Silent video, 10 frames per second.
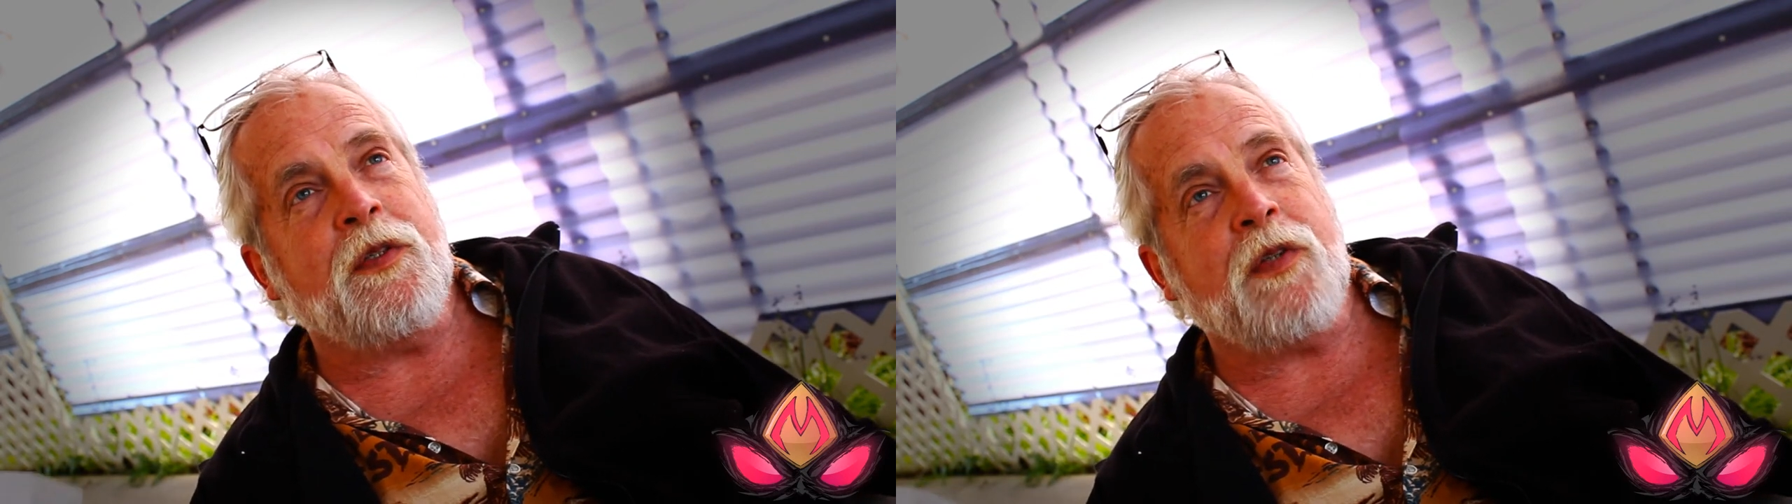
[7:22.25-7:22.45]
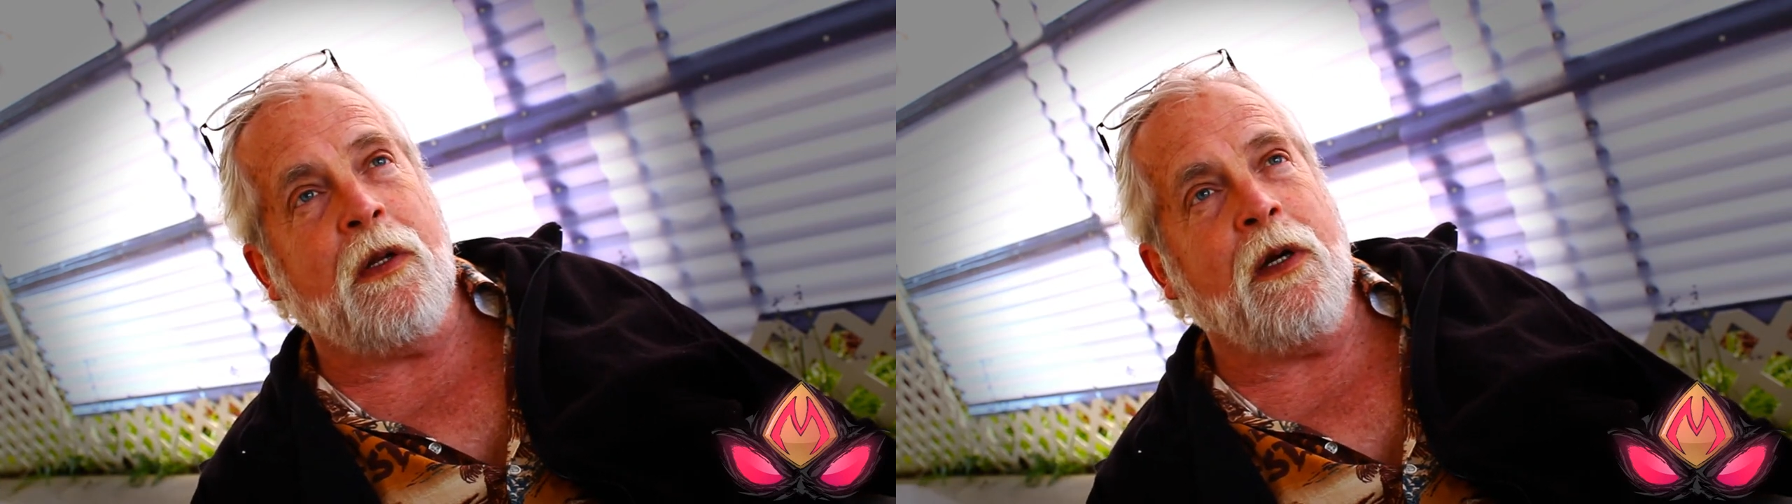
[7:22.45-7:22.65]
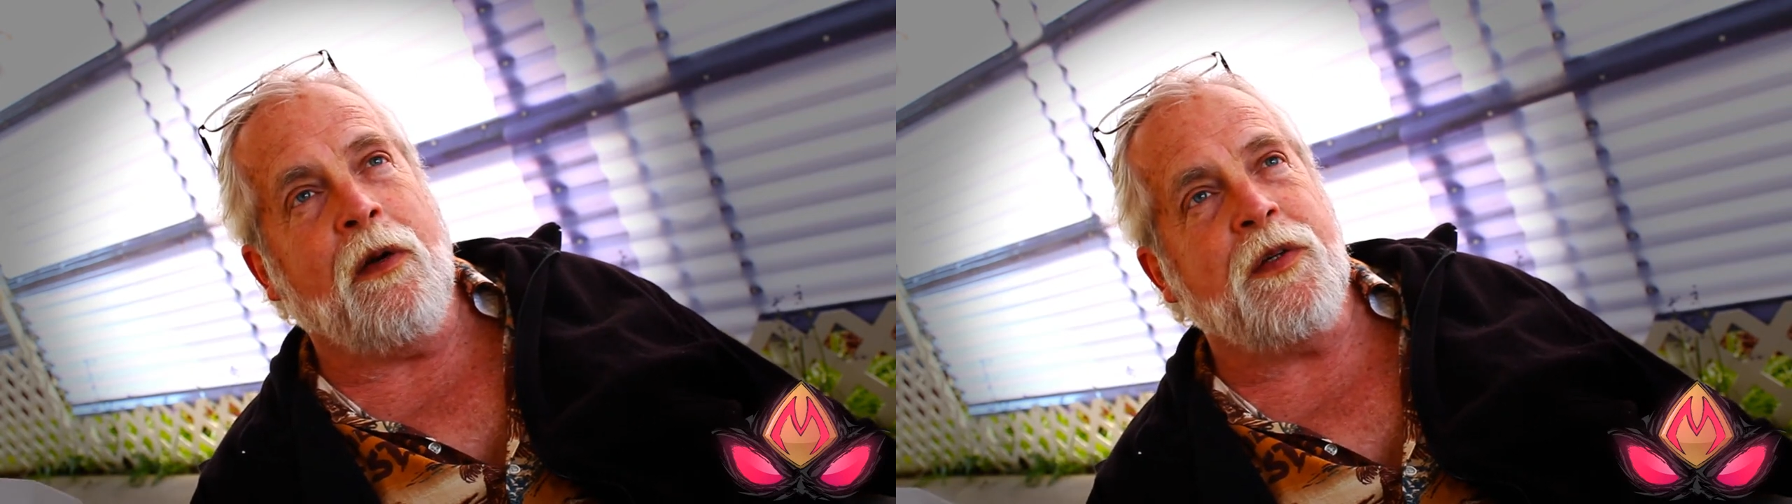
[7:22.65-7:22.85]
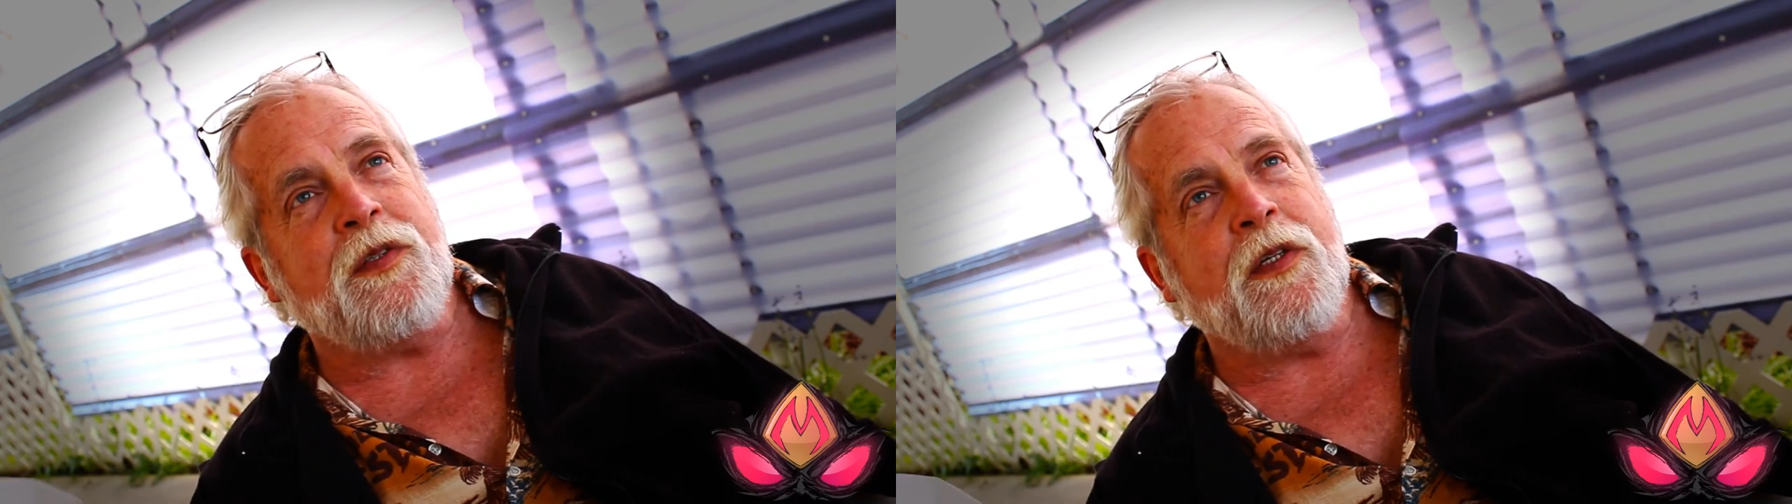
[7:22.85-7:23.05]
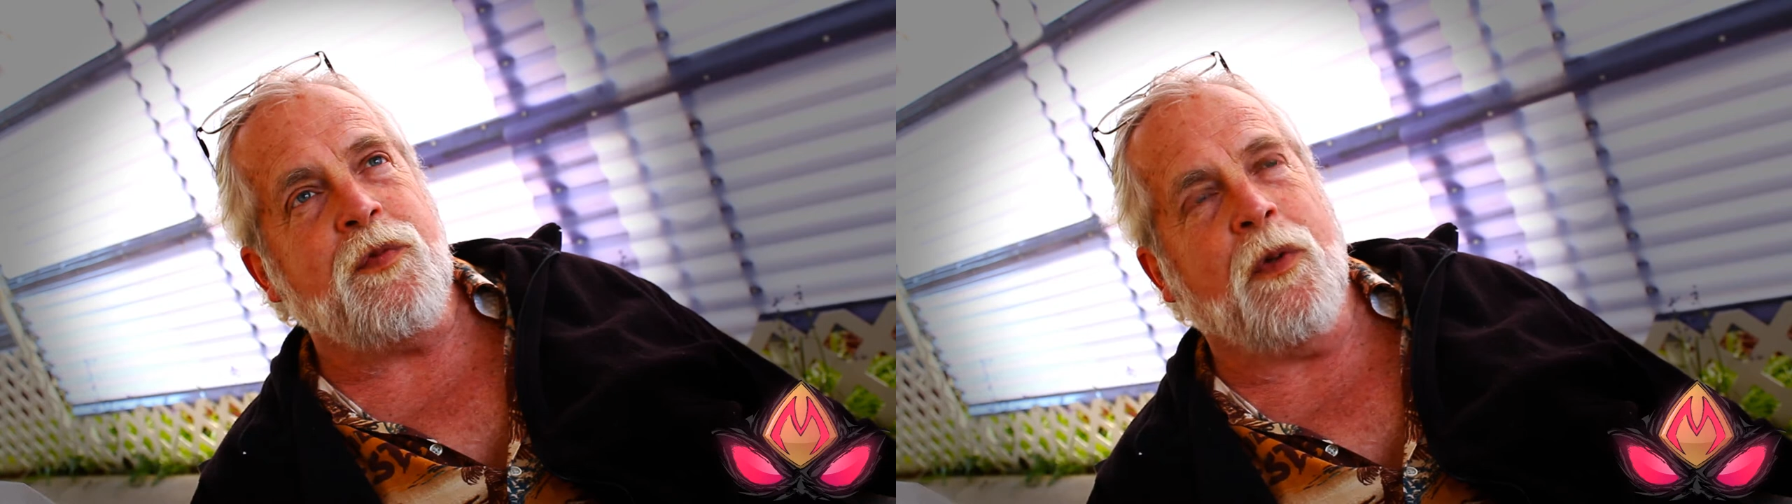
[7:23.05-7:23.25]
as clear as
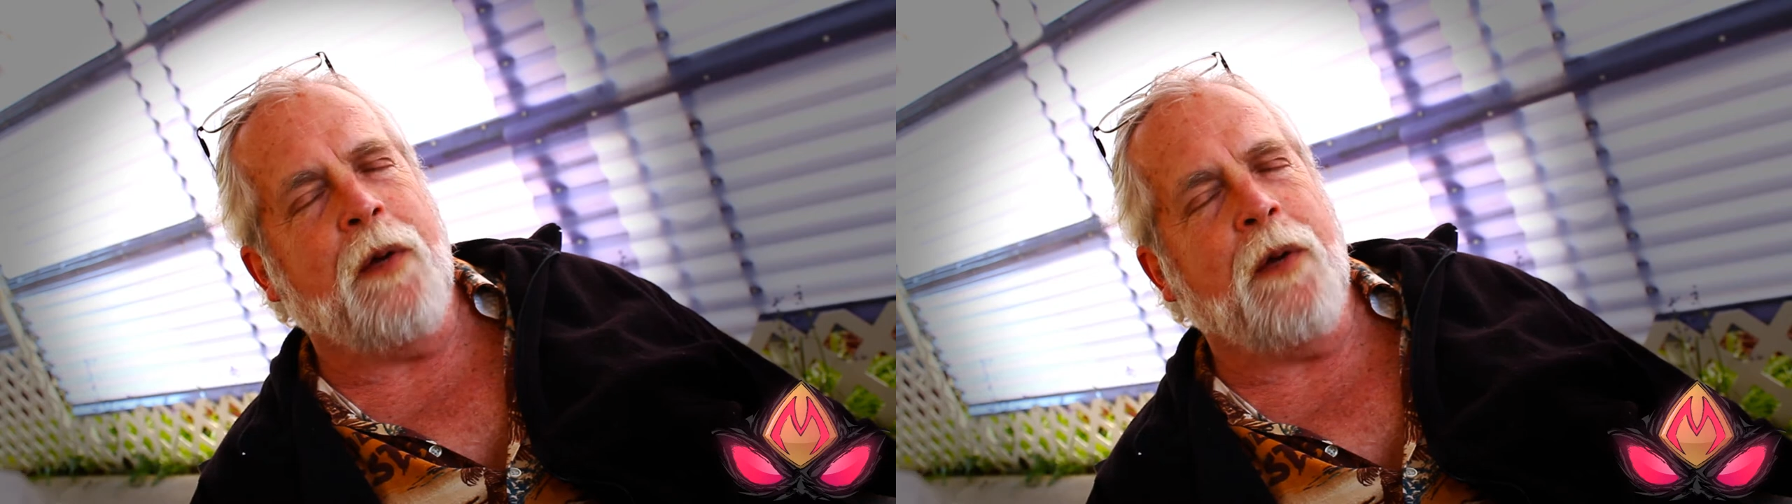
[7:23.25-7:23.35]
this one.